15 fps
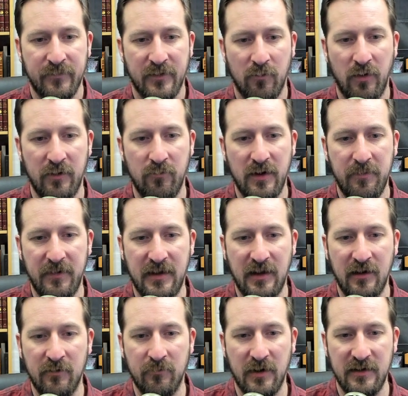When we
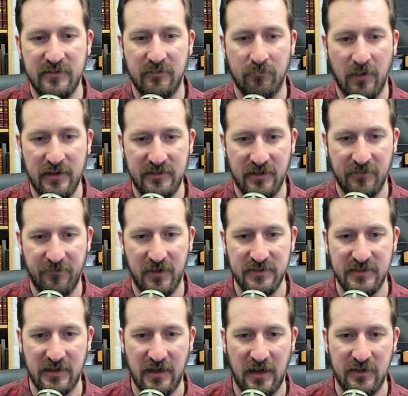begin raising
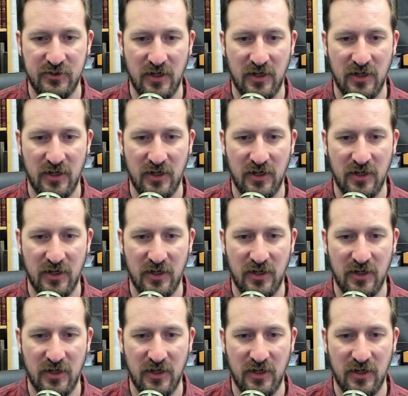funds again,